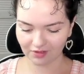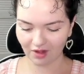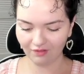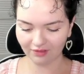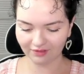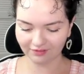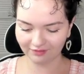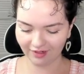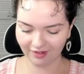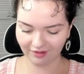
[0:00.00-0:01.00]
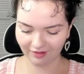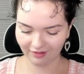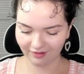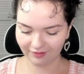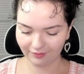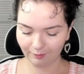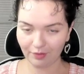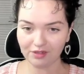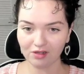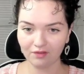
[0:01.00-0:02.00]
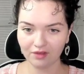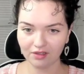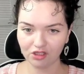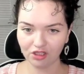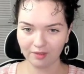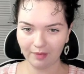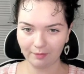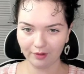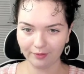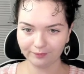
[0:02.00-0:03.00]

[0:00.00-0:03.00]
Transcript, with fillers: Javelin, right? Based off of the chili pepper.